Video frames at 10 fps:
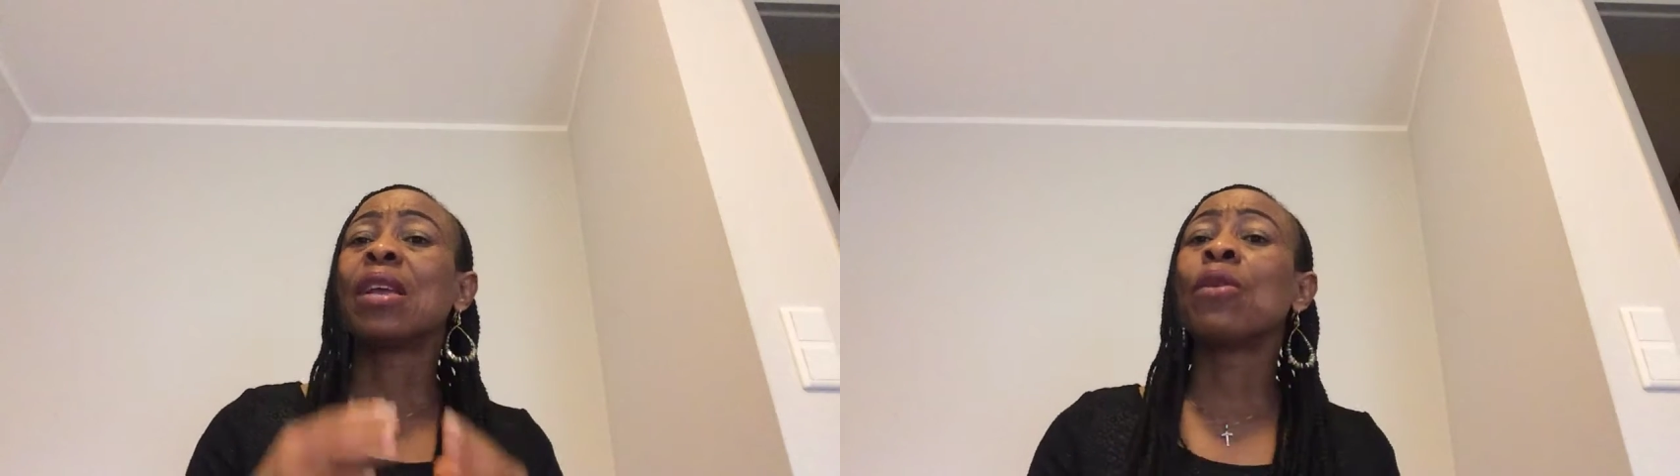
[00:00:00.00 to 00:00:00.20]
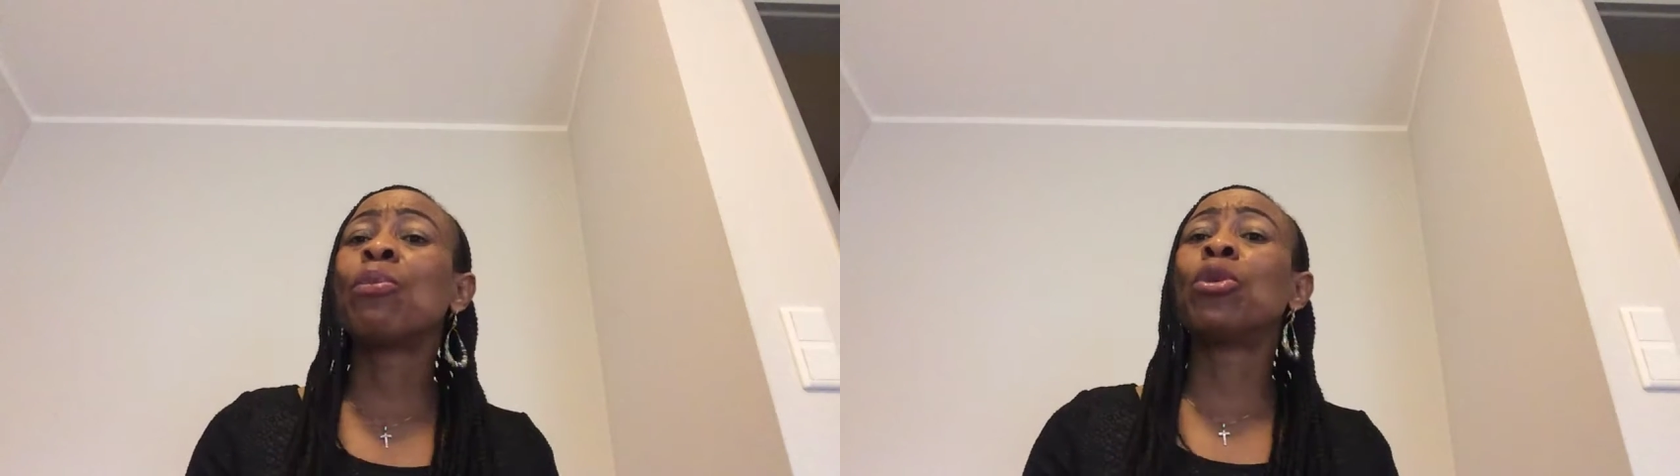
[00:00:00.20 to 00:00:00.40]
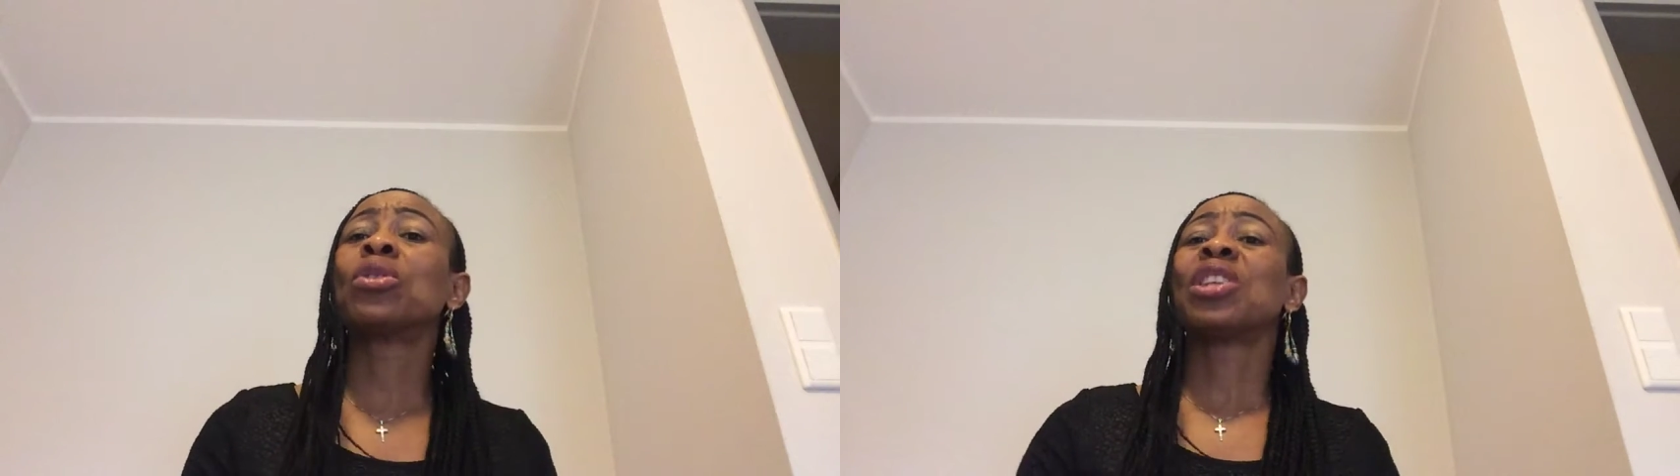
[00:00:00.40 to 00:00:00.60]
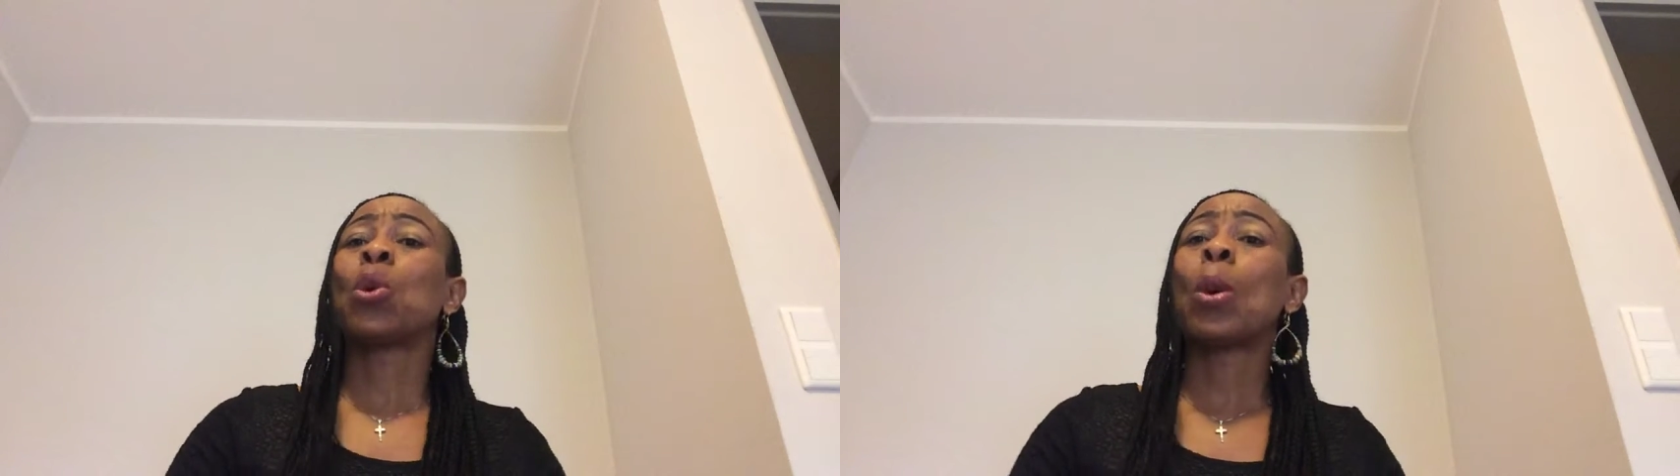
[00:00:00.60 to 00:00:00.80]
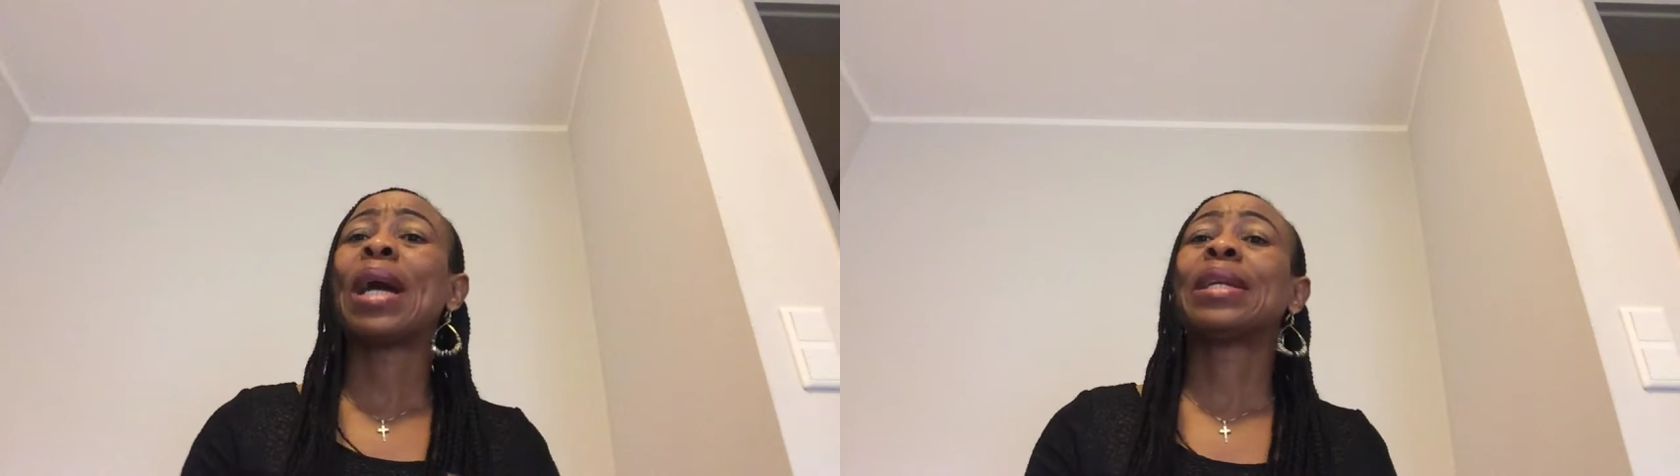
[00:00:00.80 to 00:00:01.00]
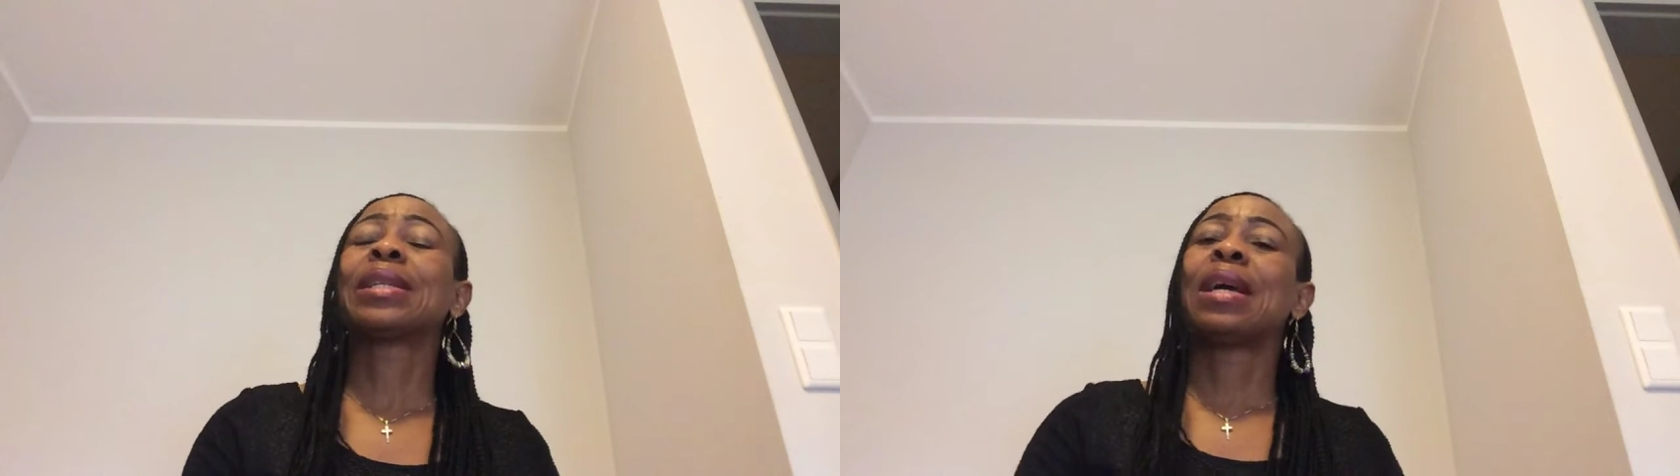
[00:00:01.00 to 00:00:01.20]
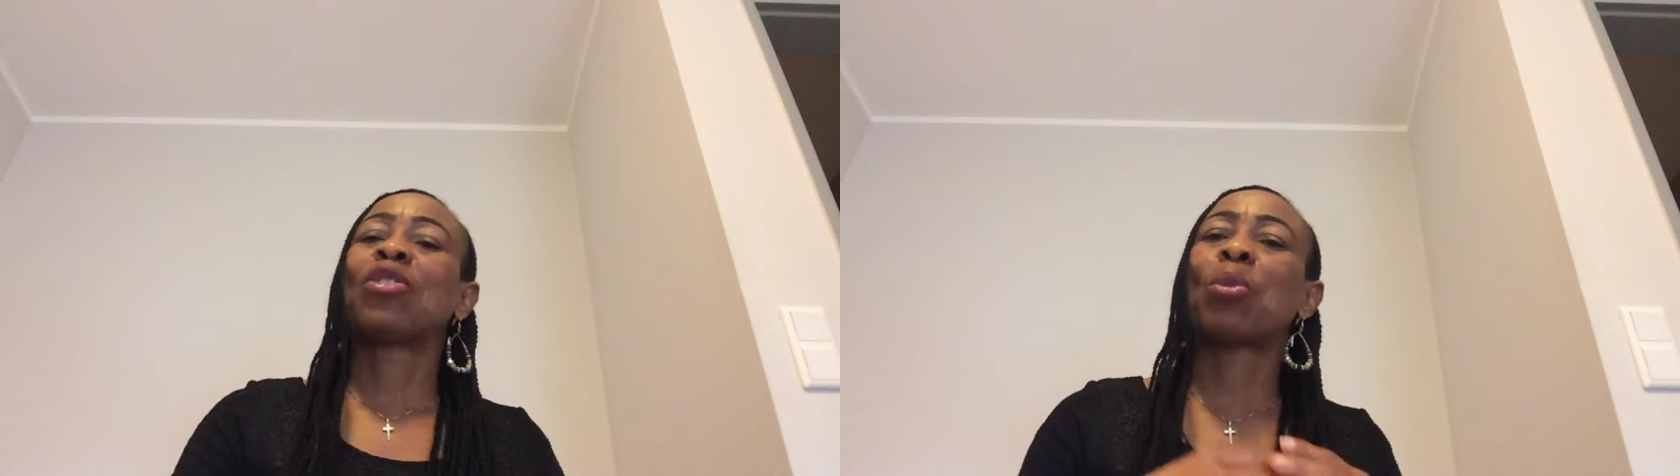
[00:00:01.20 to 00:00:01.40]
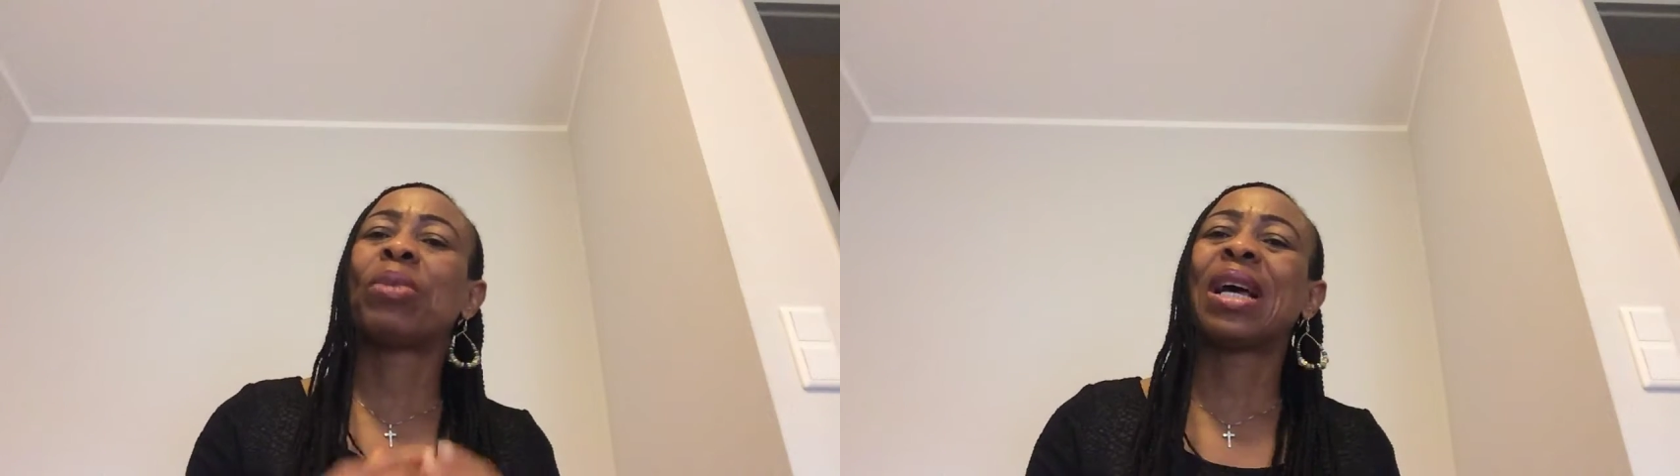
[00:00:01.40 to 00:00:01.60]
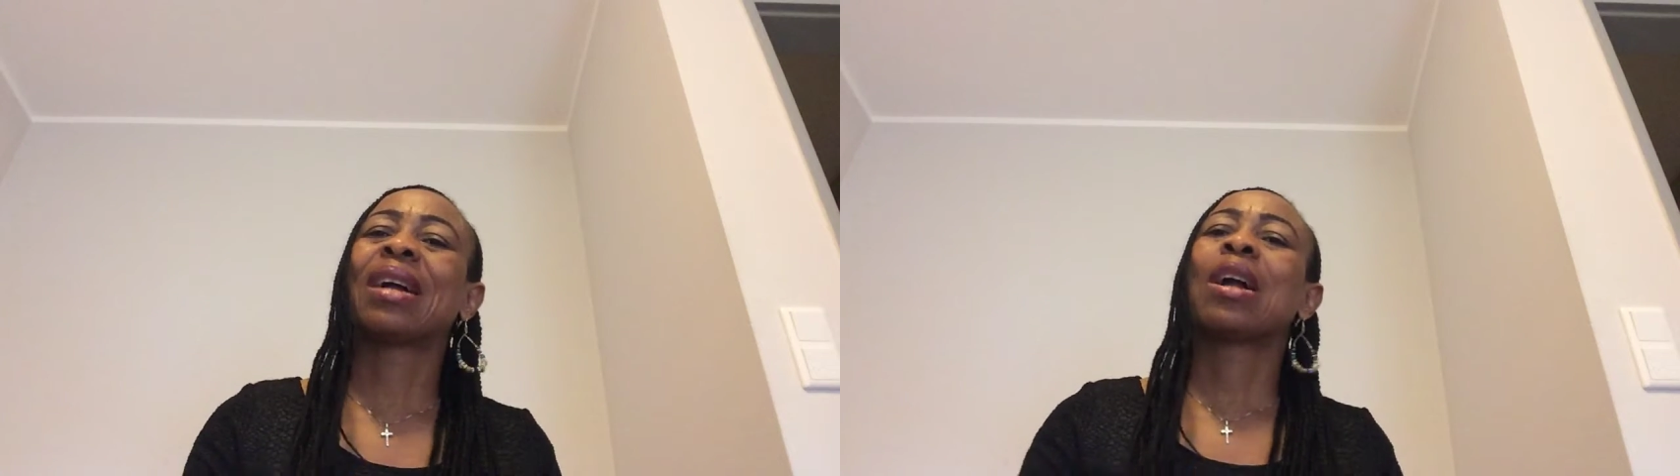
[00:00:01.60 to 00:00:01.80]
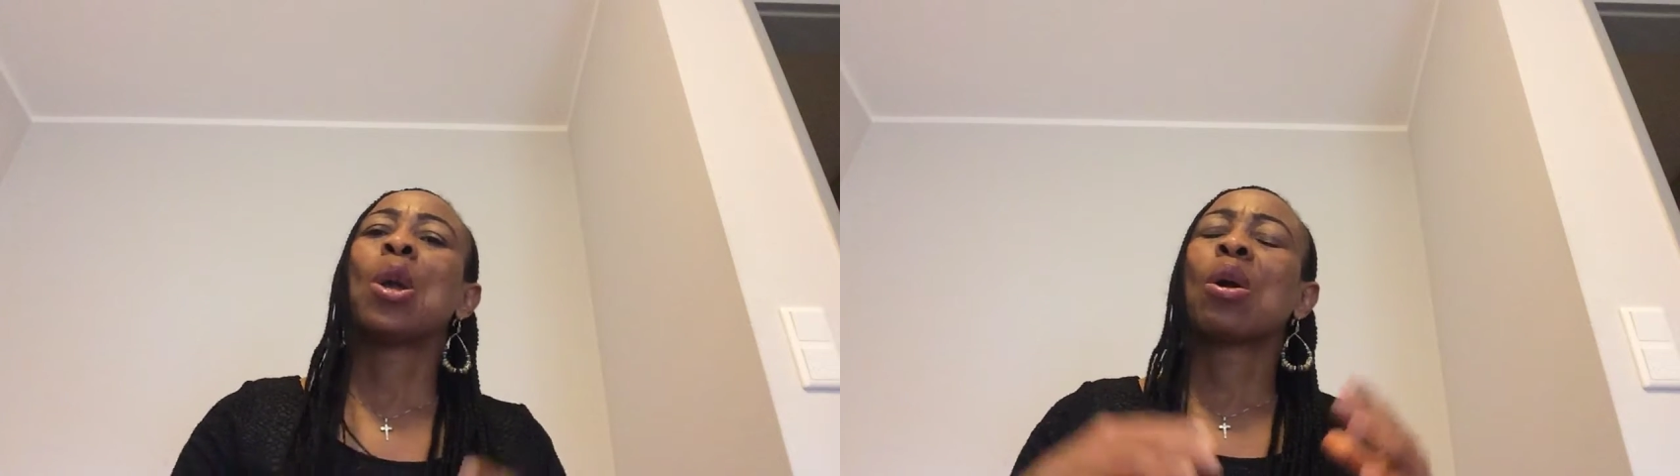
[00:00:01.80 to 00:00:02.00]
if both the white and the black,